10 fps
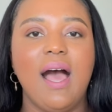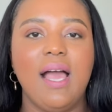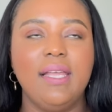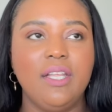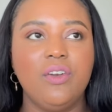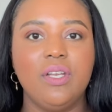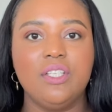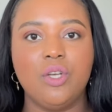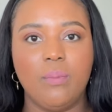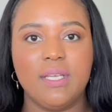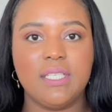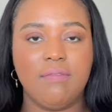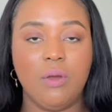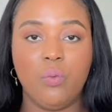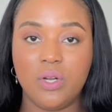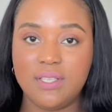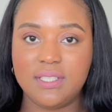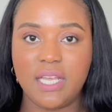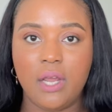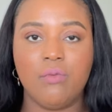I literally told myself I
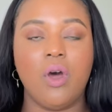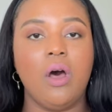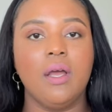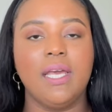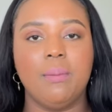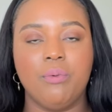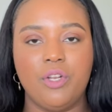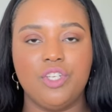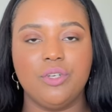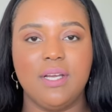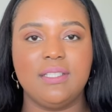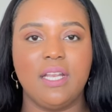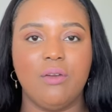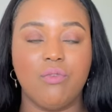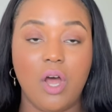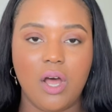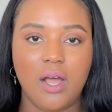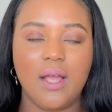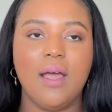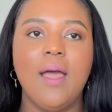wouldn't say it wrong, and I'm pretty sure I said it
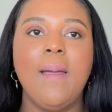wrong.